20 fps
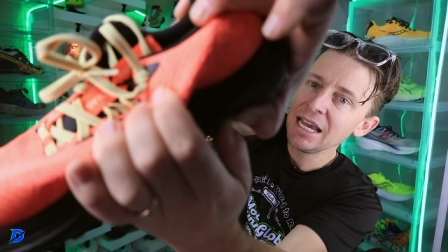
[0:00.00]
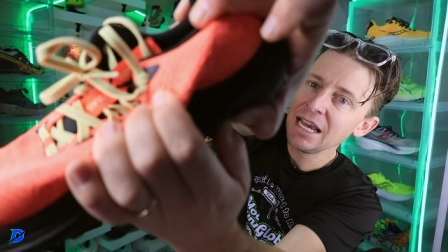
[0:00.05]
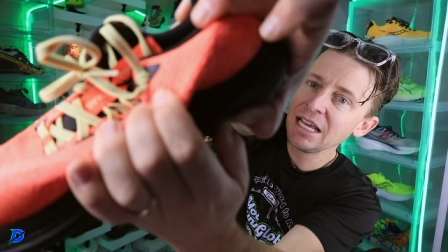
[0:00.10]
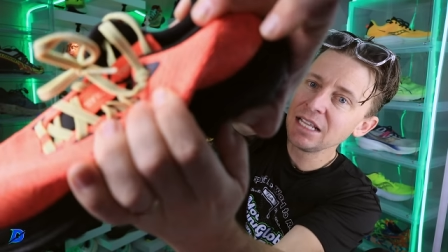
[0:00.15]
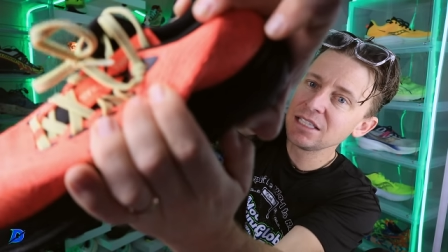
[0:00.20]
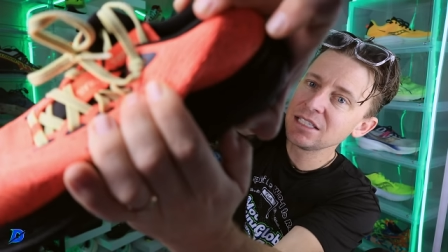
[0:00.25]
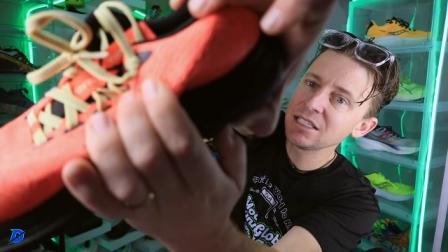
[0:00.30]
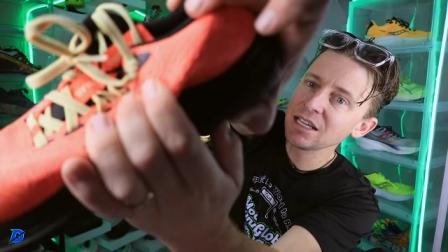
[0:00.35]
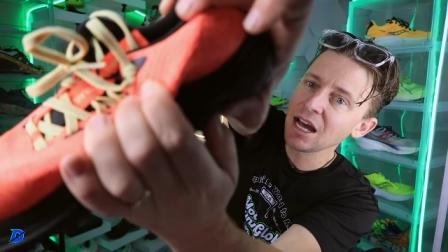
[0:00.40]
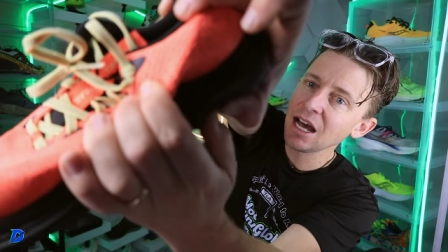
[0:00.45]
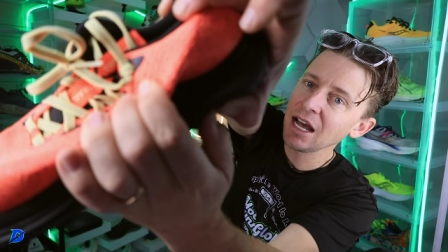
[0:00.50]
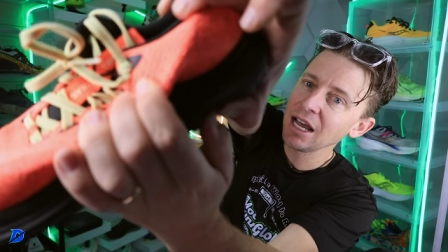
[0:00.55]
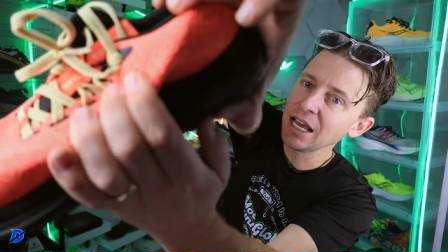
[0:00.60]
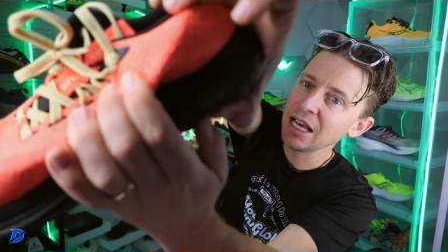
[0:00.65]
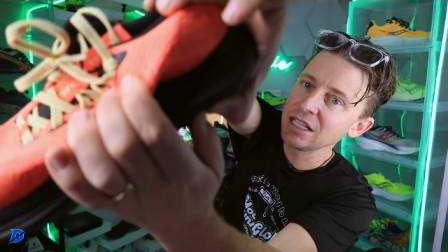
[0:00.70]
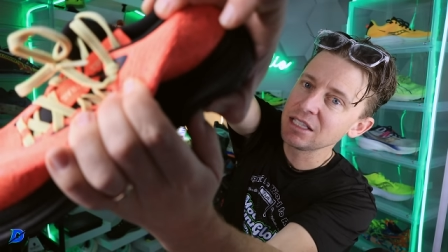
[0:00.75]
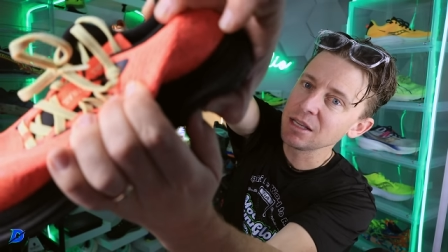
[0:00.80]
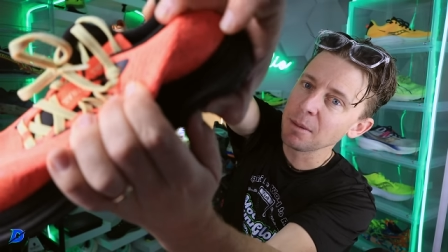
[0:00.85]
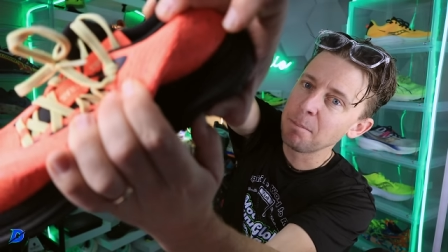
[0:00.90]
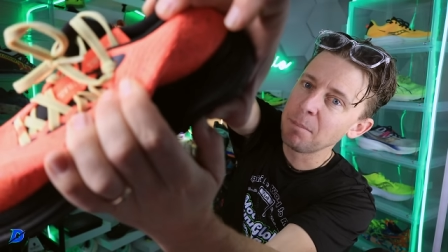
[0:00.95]
It's uh,
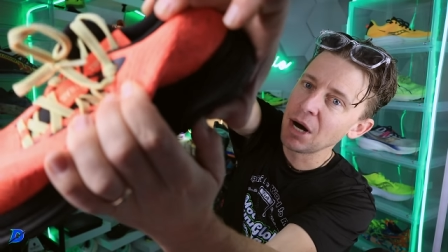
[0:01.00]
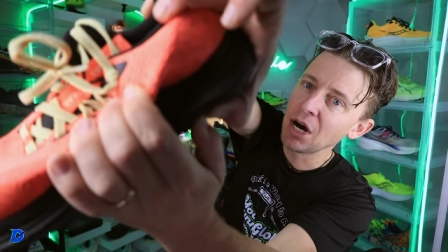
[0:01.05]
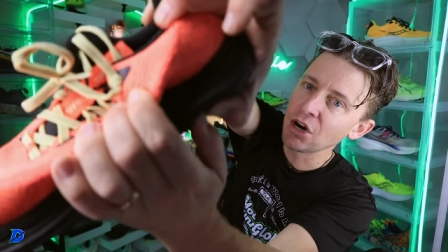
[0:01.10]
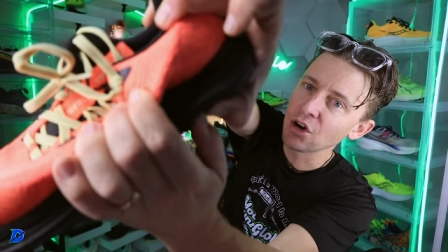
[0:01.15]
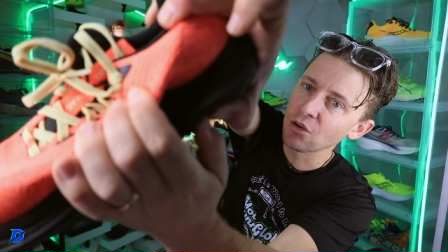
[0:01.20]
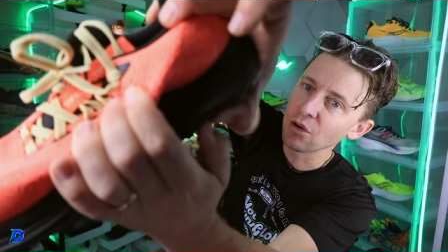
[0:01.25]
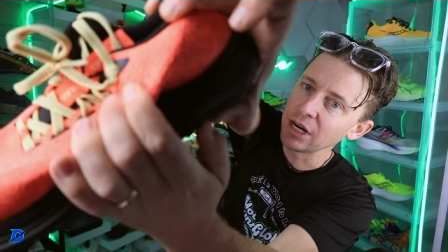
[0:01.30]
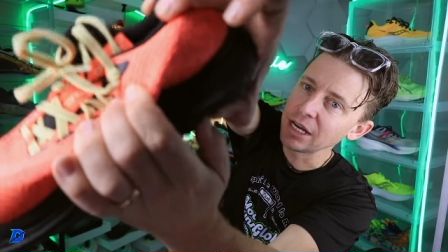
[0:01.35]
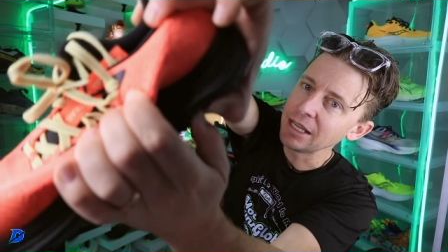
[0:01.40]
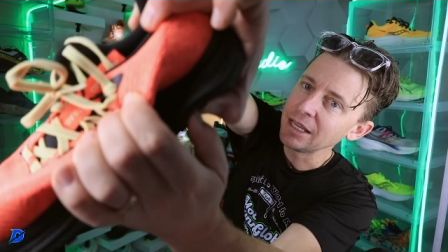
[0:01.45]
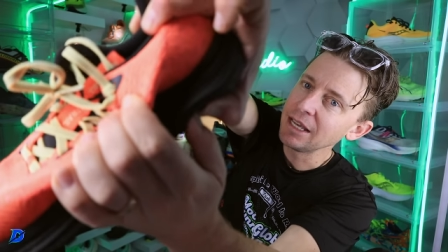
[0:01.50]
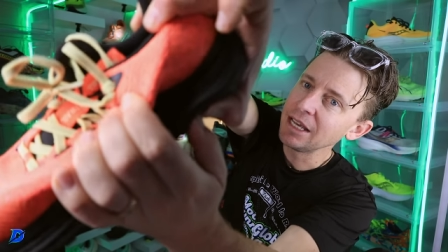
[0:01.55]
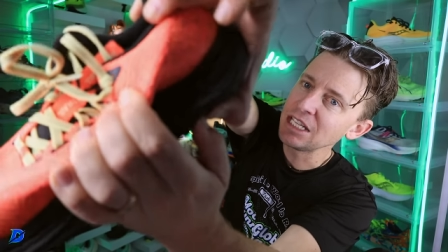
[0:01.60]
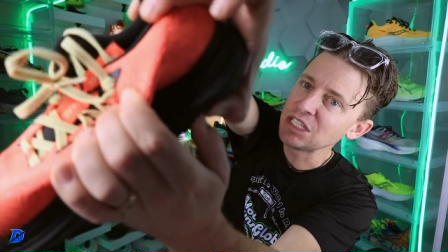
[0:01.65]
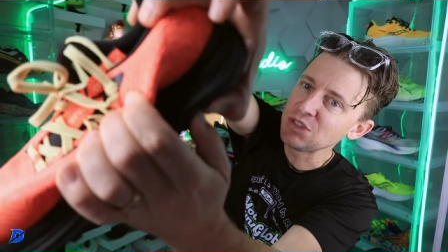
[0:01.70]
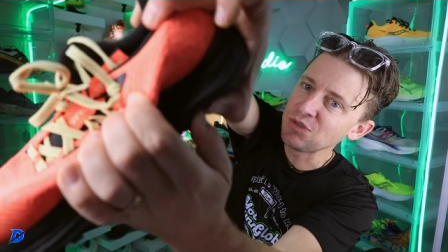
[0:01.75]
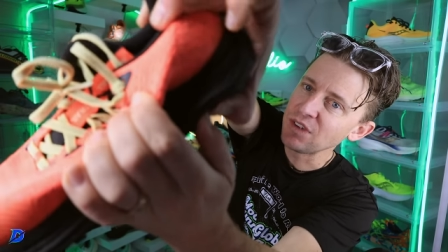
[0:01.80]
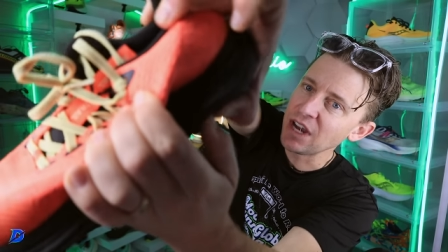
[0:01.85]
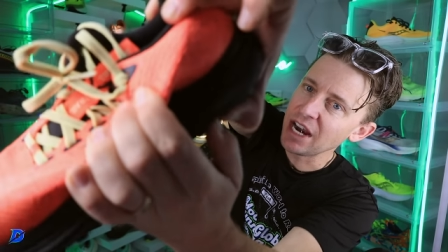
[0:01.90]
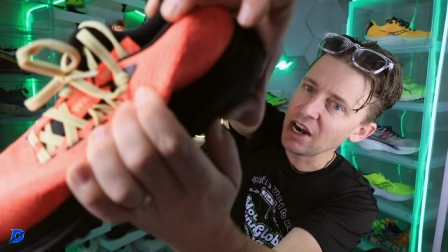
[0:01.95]
it's a buttery.
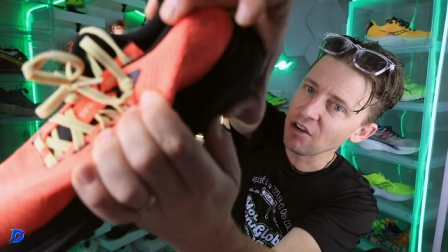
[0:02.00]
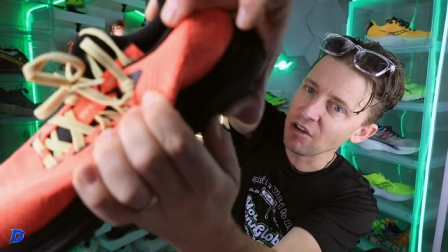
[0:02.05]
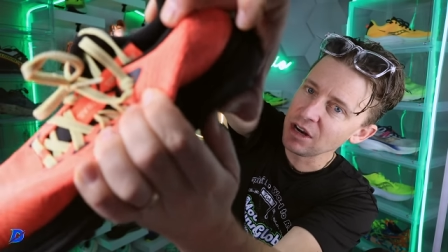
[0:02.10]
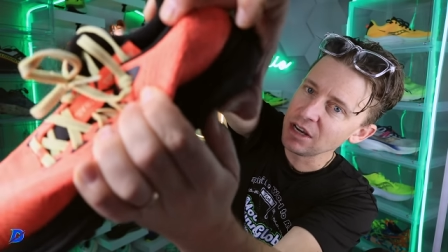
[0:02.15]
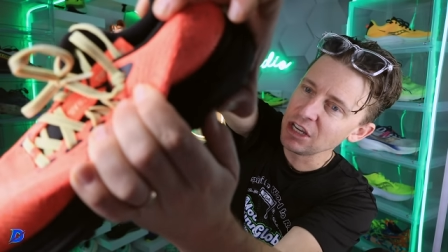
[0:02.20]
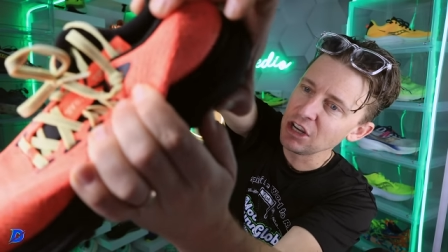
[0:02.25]
It's very.